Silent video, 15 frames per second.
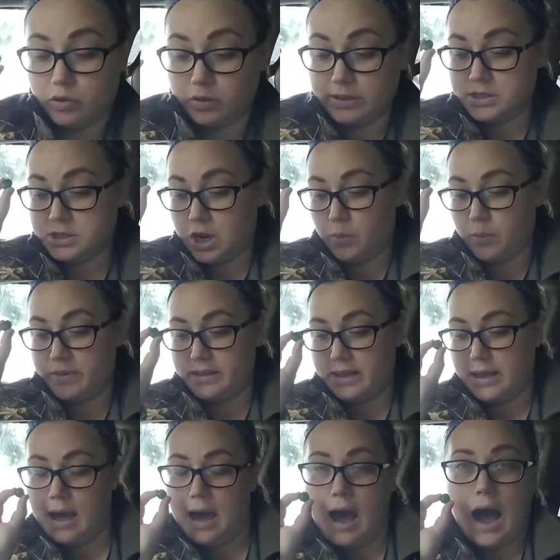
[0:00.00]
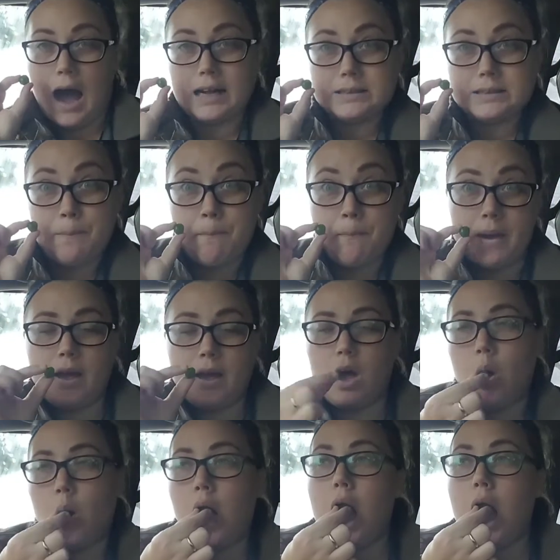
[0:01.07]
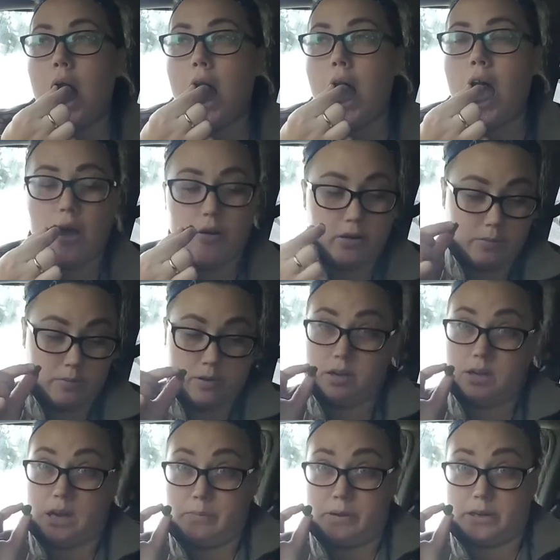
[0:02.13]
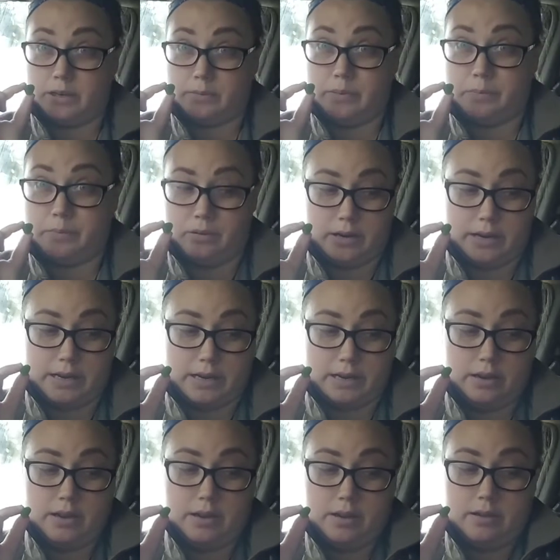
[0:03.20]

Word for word: So let's start with the hot mango. Remember, got my Dr. Pepper on hand.